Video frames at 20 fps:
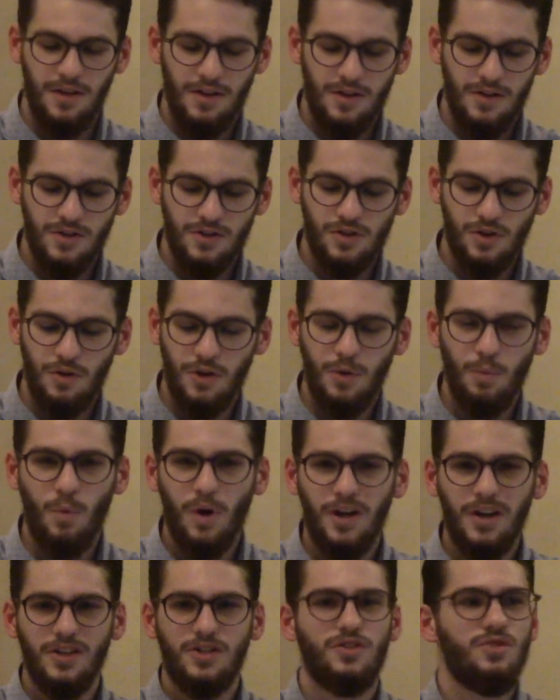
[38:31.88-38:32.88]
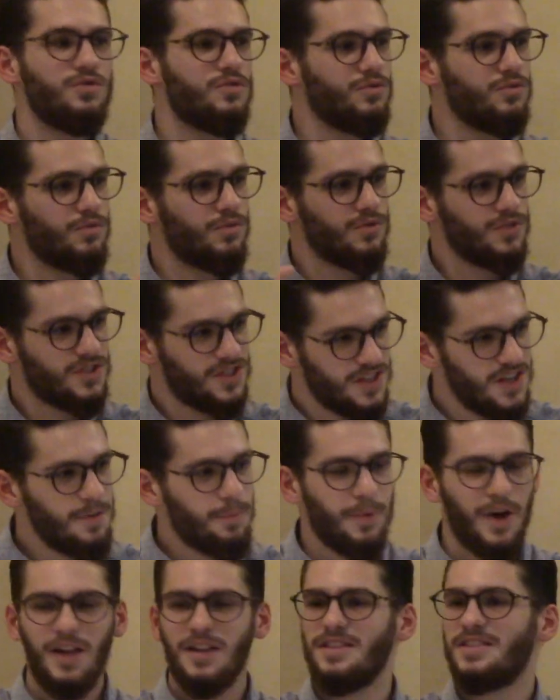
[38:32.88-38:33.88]
So he wanted to see
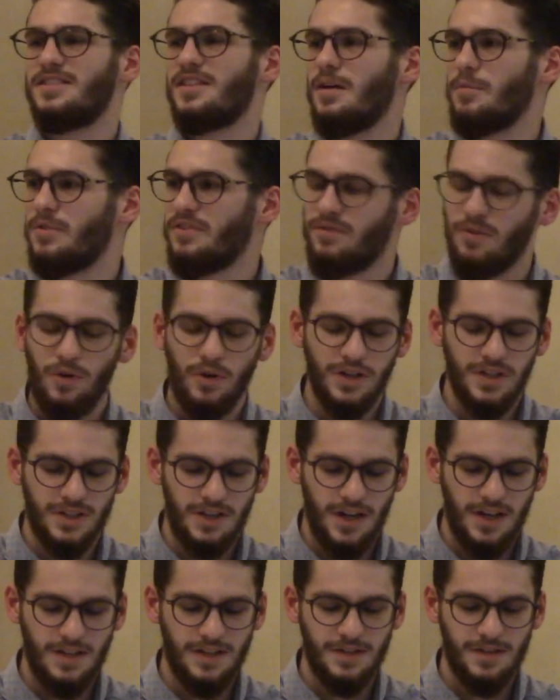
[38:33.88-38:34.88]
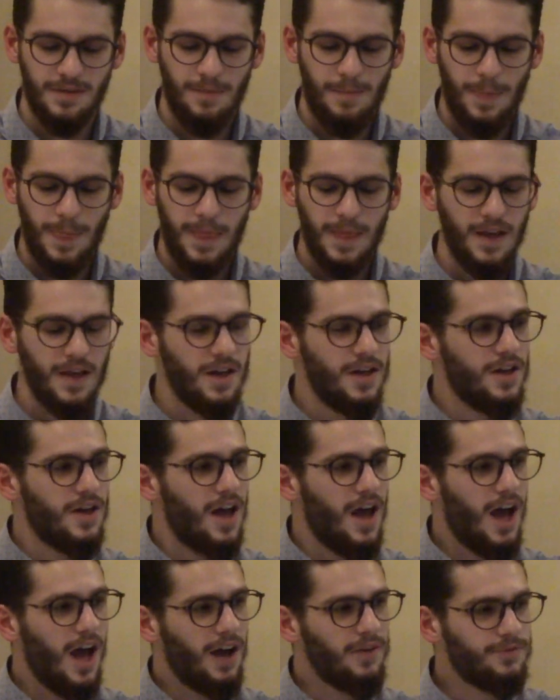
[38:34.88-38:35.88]
Palestine before he dies.
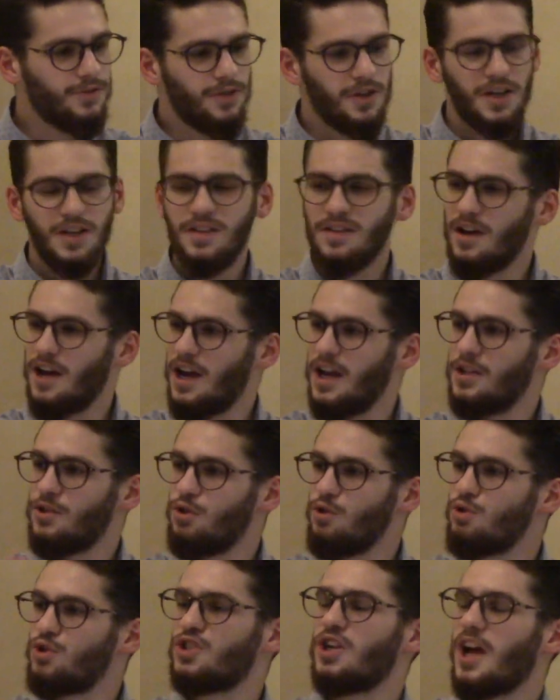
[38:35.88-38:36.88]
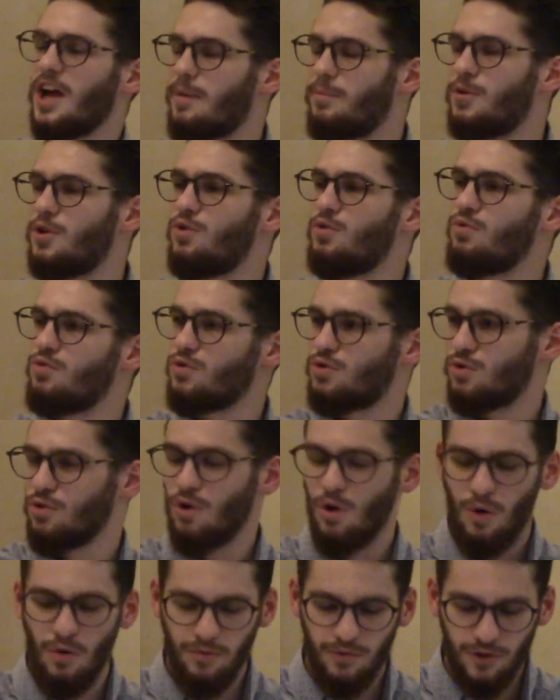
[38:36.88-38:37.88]
After he died, Yusha ibn Nun took
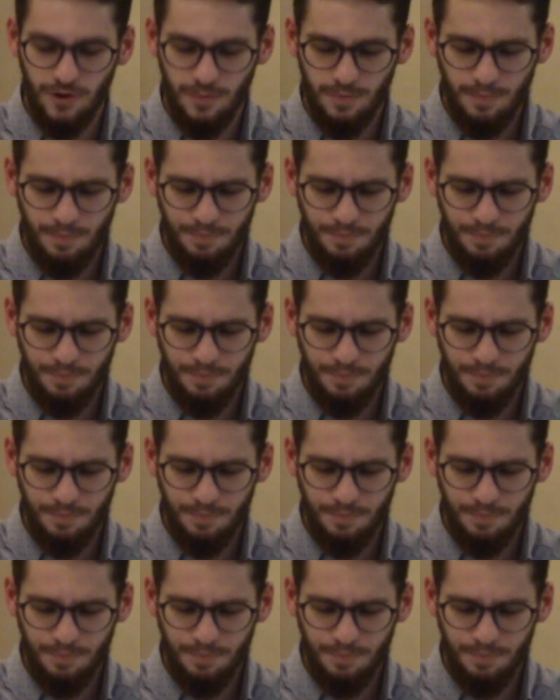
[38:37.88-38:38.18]
over.